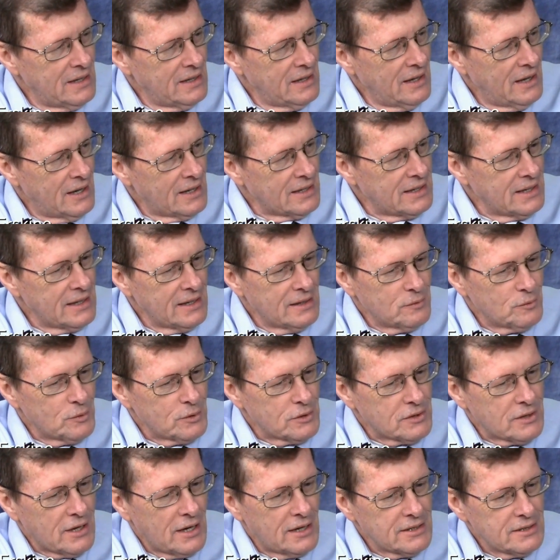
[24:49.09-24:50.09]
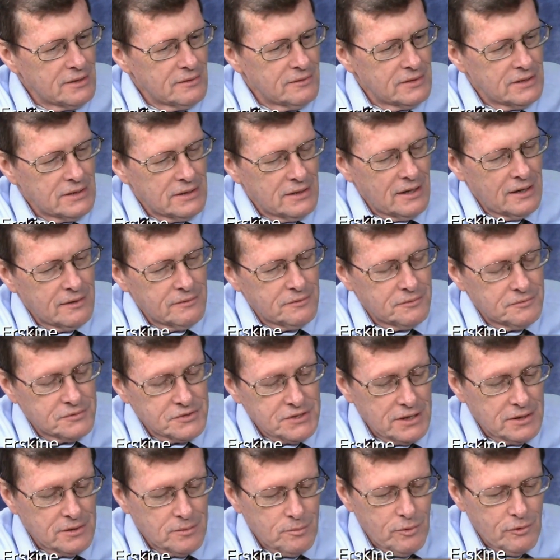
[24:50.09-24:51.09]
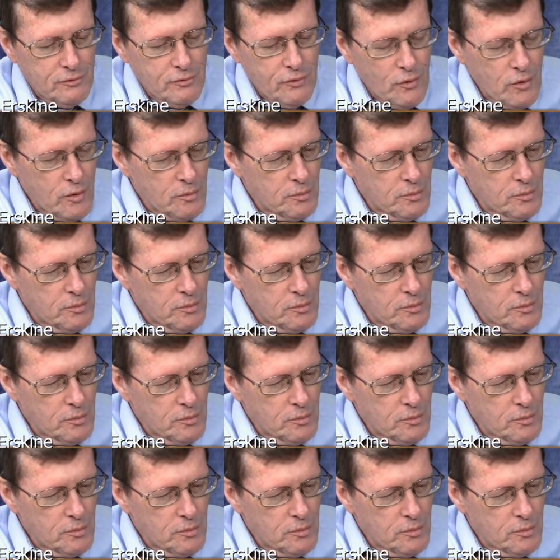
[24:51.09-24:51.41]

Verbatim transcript: again, we're kind of in, I've said it before,